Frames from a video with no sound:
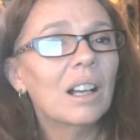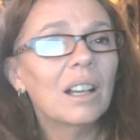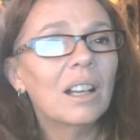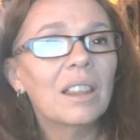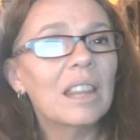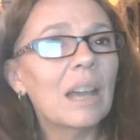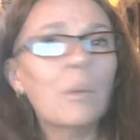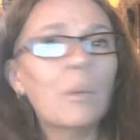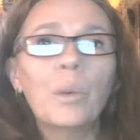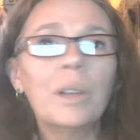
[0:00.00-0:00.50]

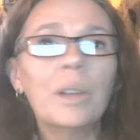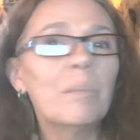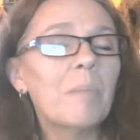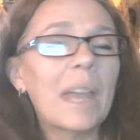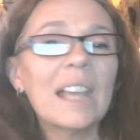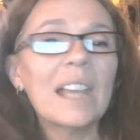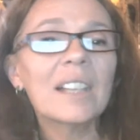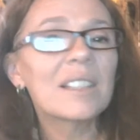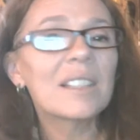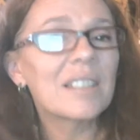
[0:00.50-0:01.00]
that would
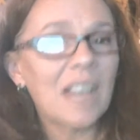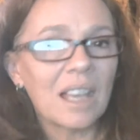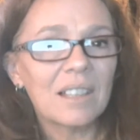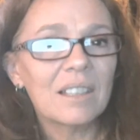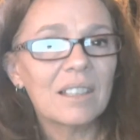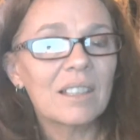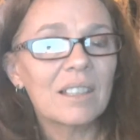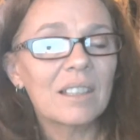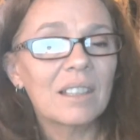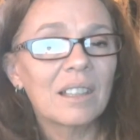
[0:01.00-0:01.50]
make
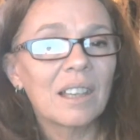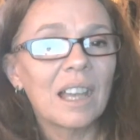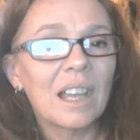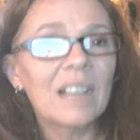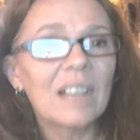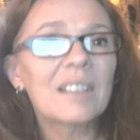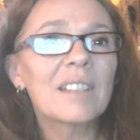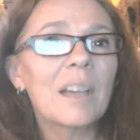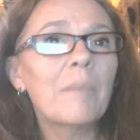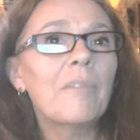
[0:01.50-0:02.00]
sense,
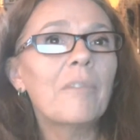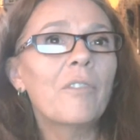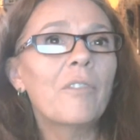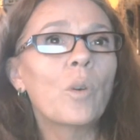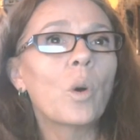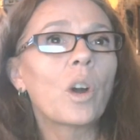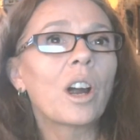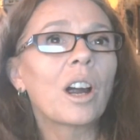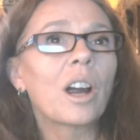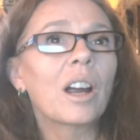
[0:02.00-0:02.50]
except
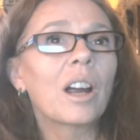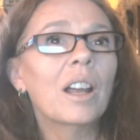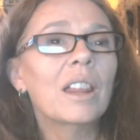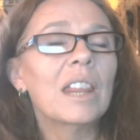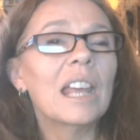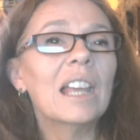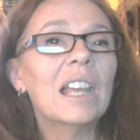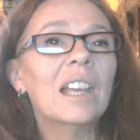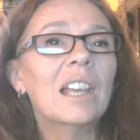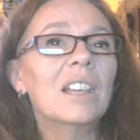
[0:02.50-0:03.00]
for
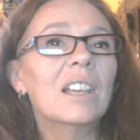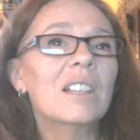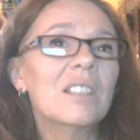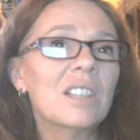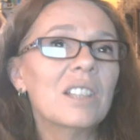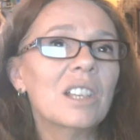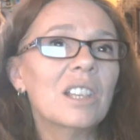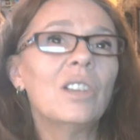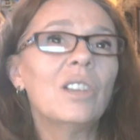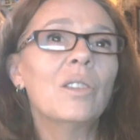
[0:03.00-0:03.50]
they can
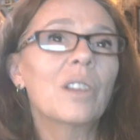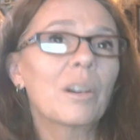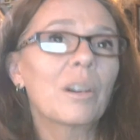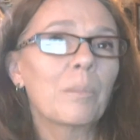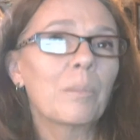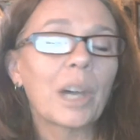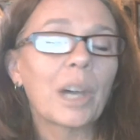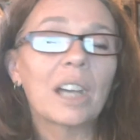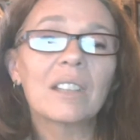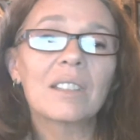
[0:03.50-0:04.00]
continue their
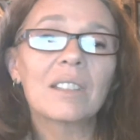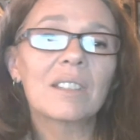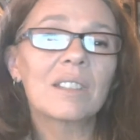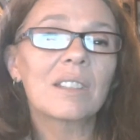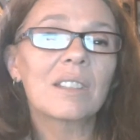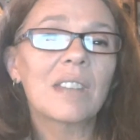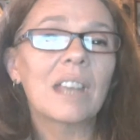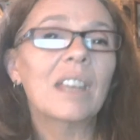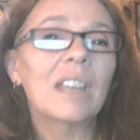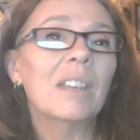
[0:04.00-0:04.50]
bus.
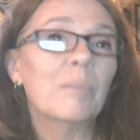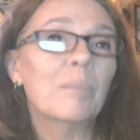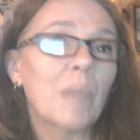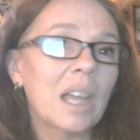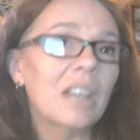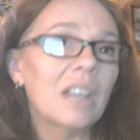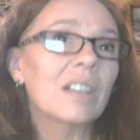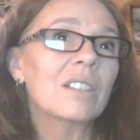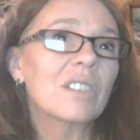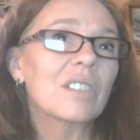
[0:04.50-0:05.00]
They can
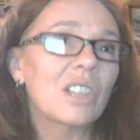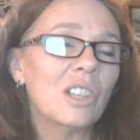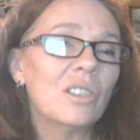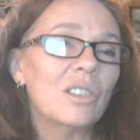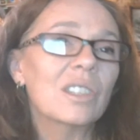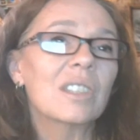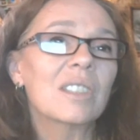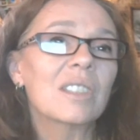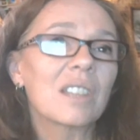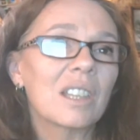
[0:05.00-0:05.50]
make
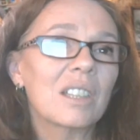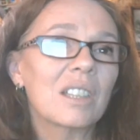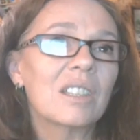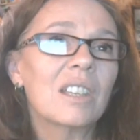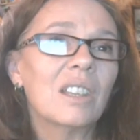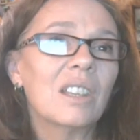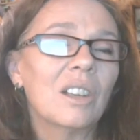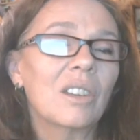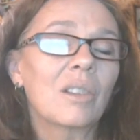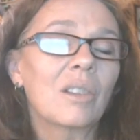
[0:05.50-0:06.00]
excuses to
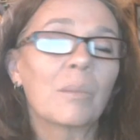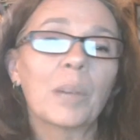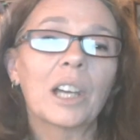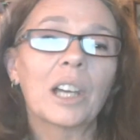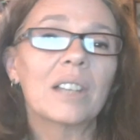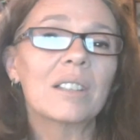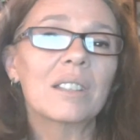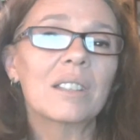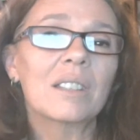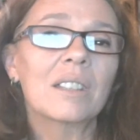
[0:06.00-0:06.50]
continue their
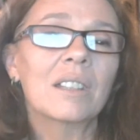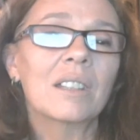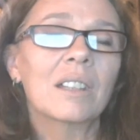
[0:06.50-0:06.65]
bus.